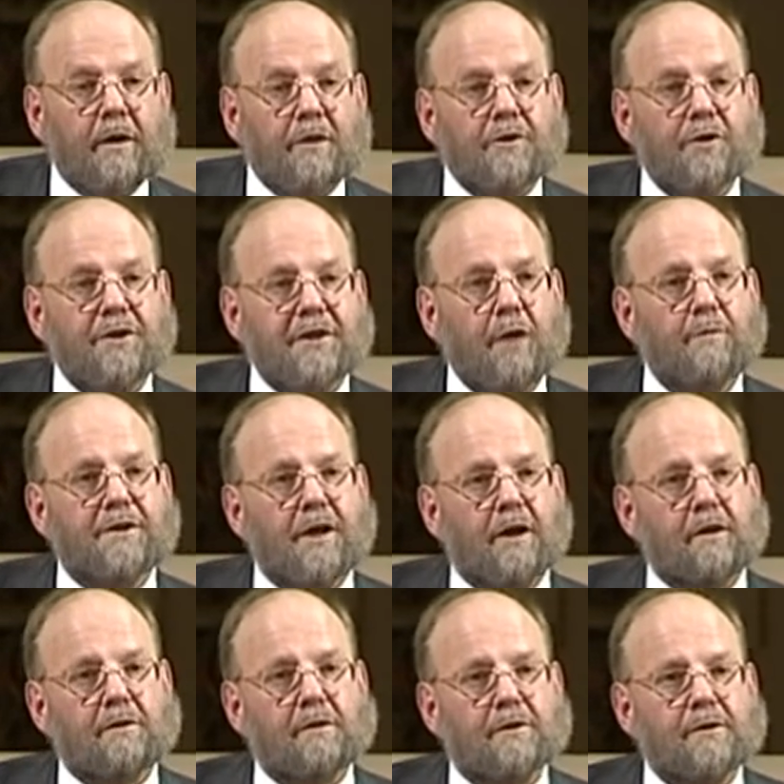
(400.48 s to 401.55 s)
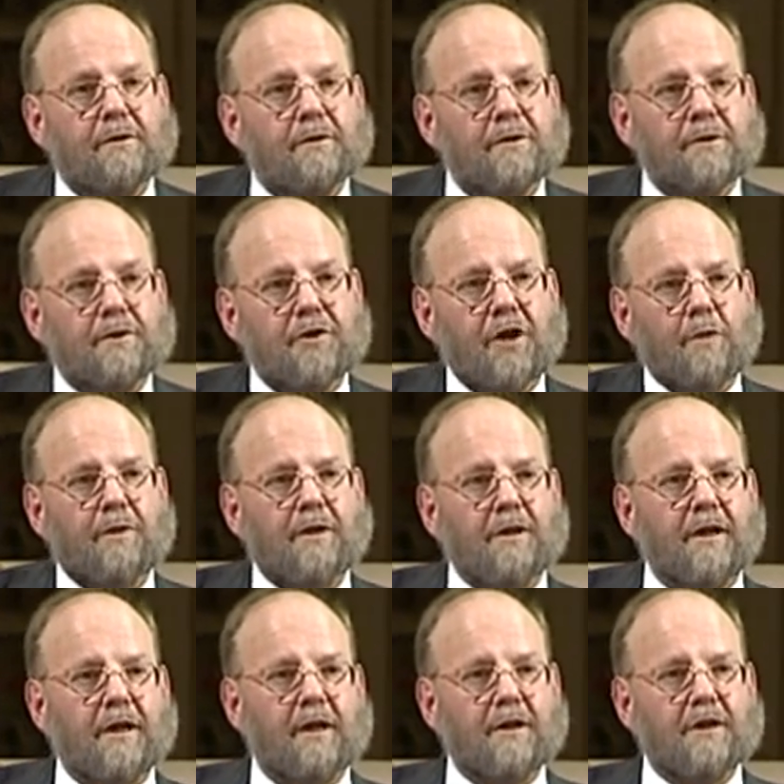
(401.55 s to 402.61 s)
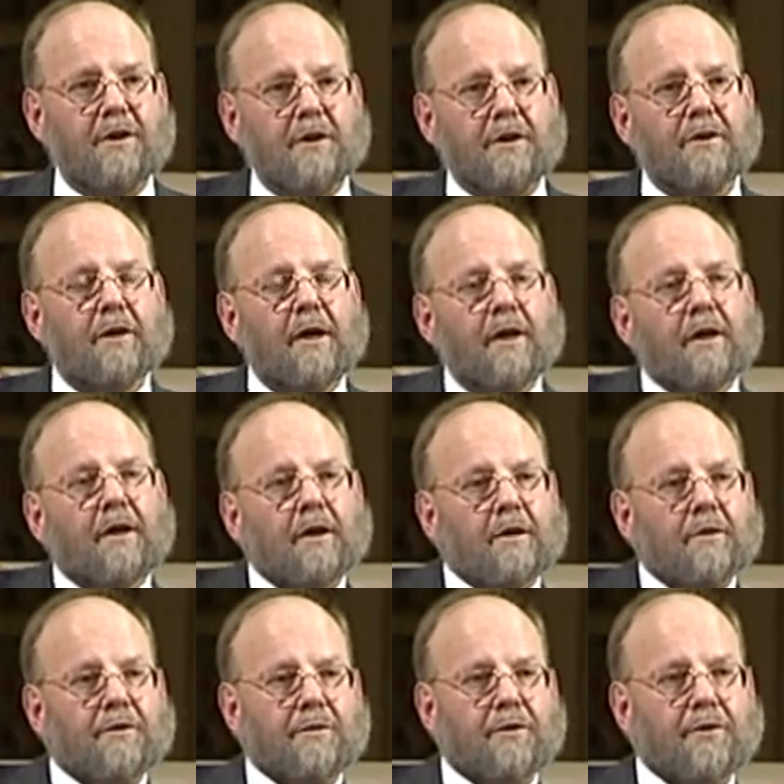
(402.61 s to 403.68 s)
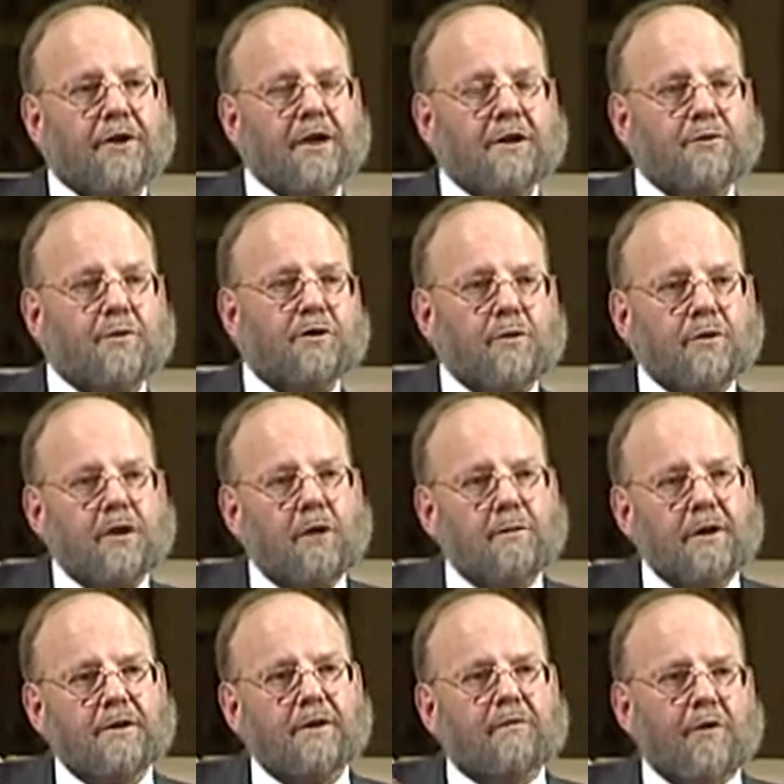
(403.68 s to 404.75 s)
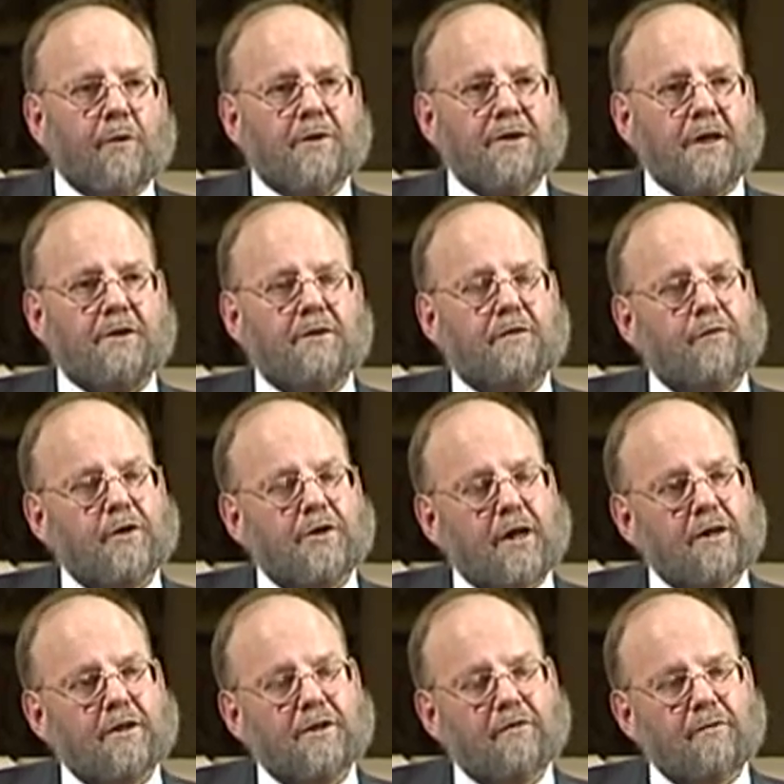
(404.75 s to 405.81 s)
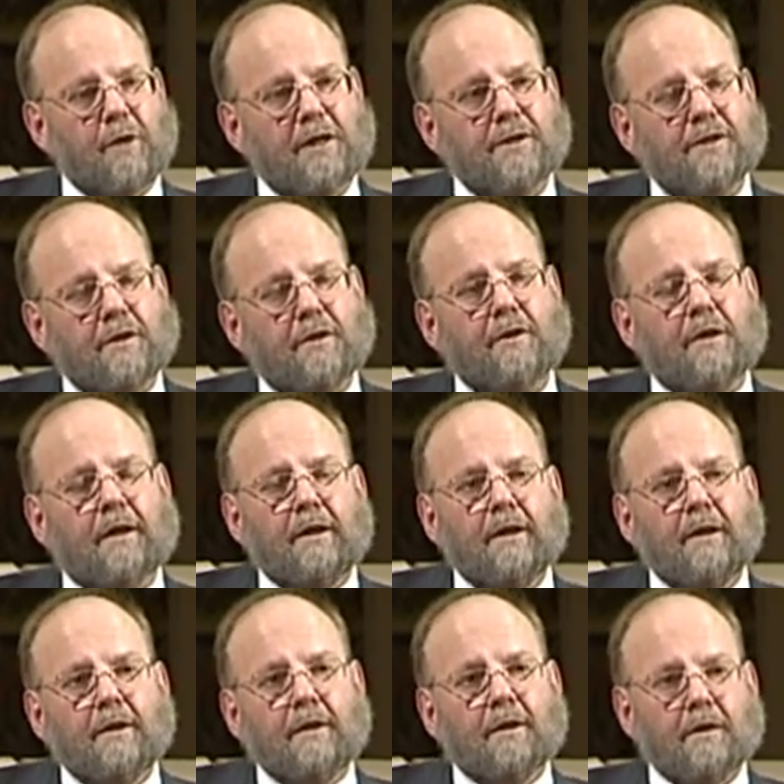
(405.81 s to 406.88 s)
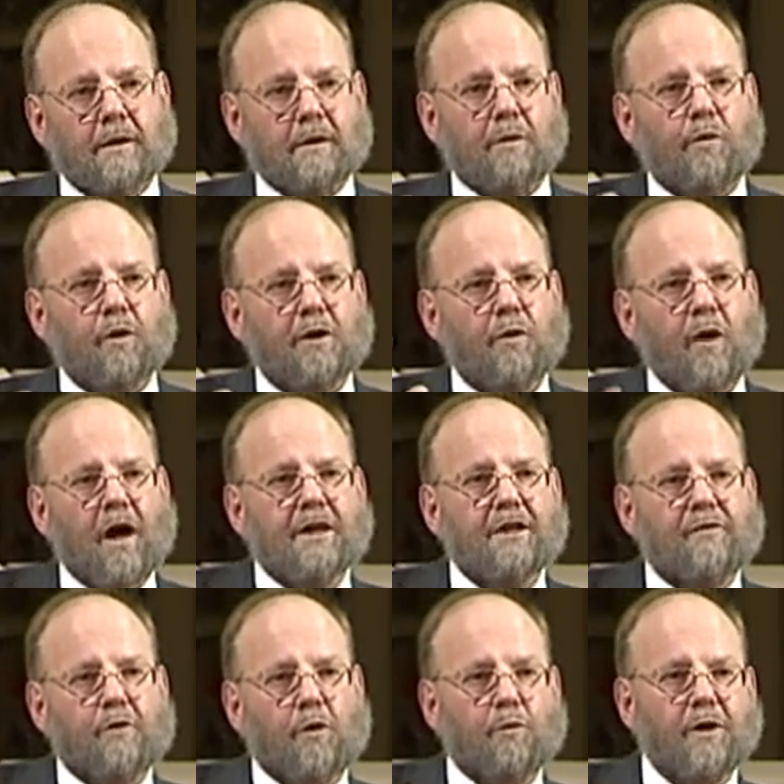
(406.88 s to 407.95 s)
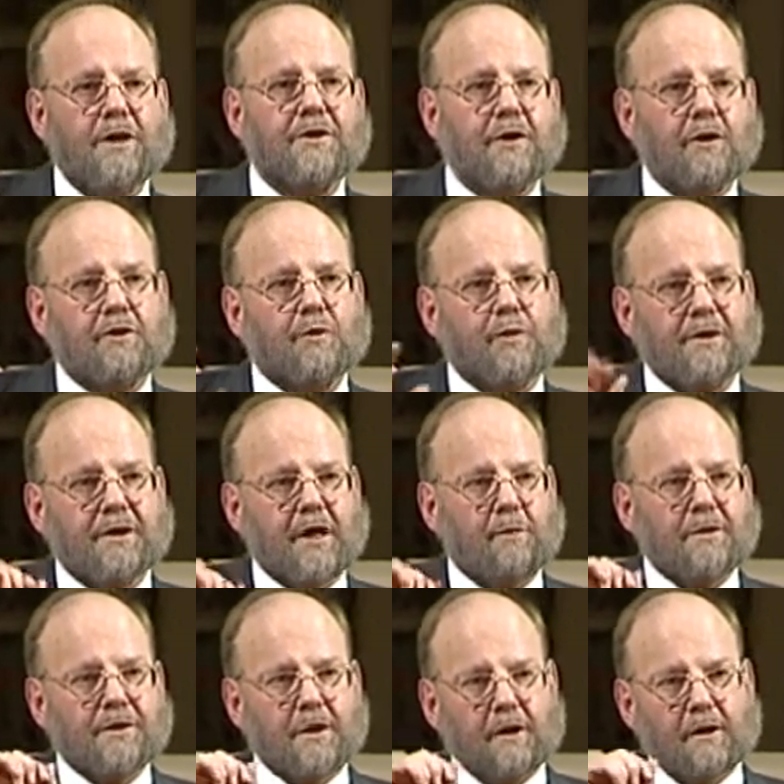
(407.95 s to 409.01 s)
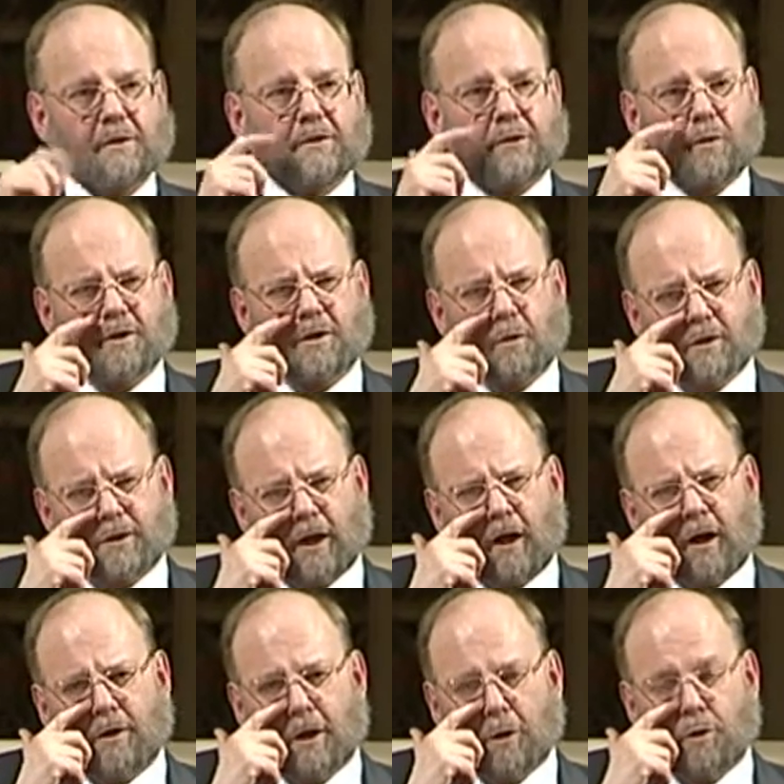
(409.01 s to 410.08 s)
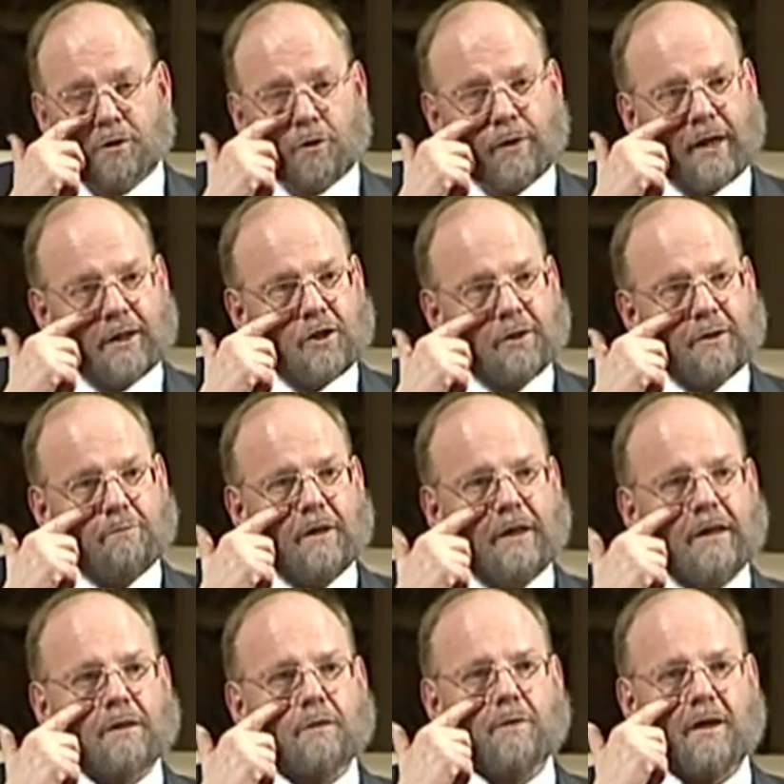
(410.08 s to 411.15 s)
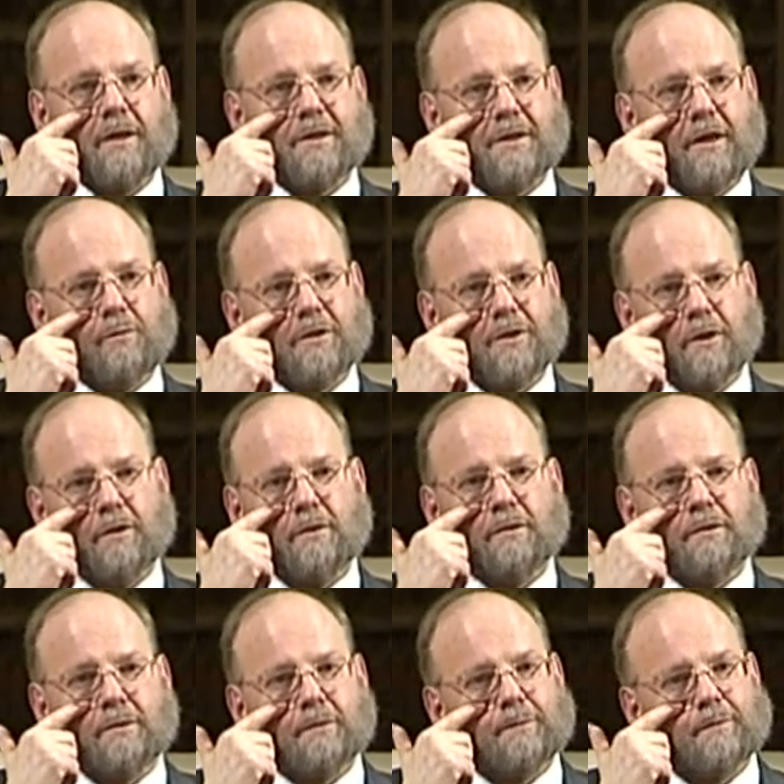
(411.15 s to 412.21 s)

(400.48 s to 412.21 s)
So stem cells, as the chairman indicated, the things which will come from the Center of Regenerative Medicine will arise from research with stem cells. What are they? What do we actually mean by stem cells?